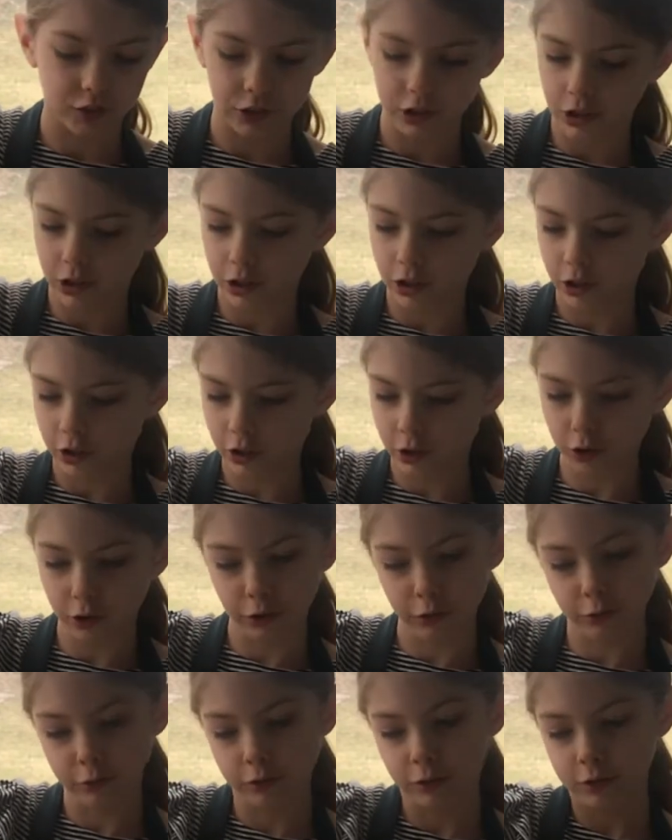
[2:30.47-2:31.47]

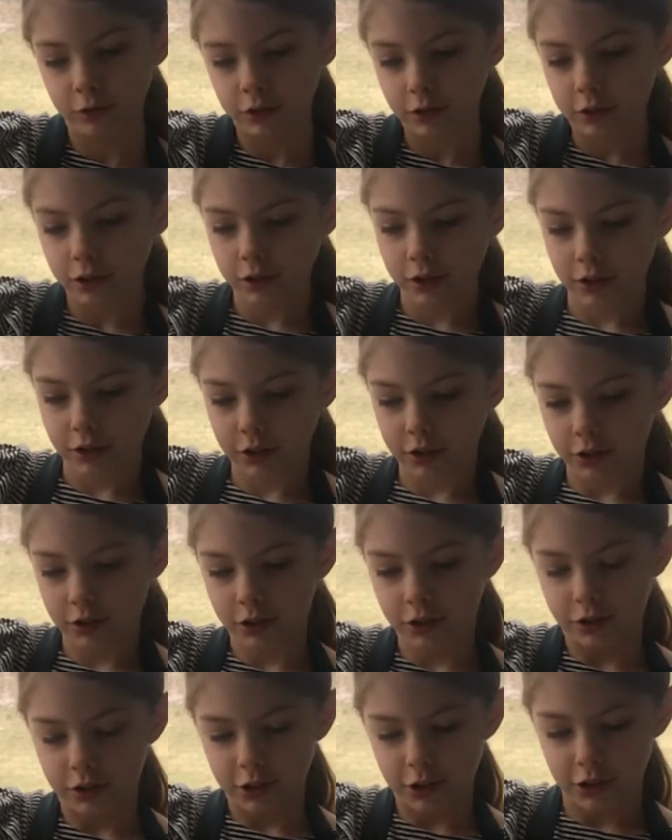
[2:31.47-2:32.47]
all
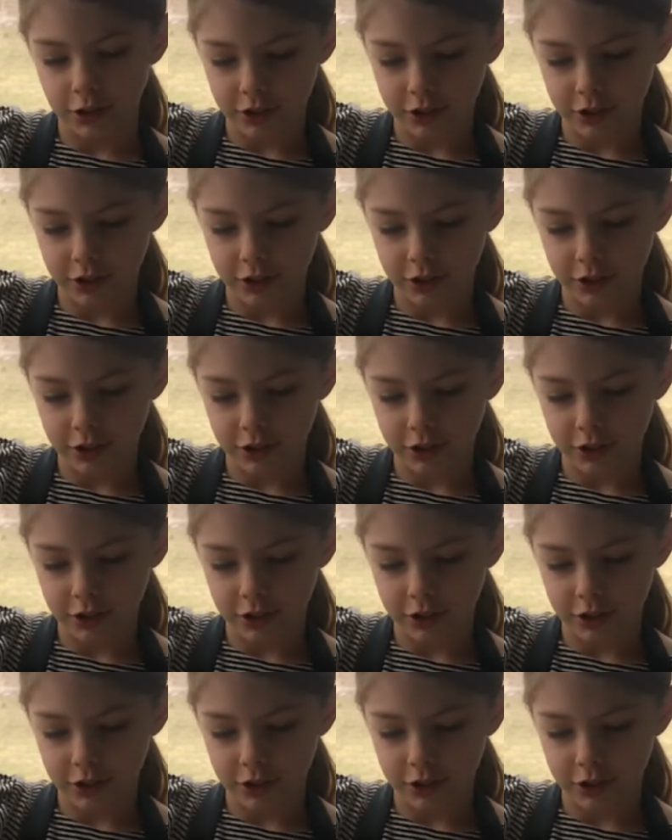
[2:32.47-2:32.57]
good.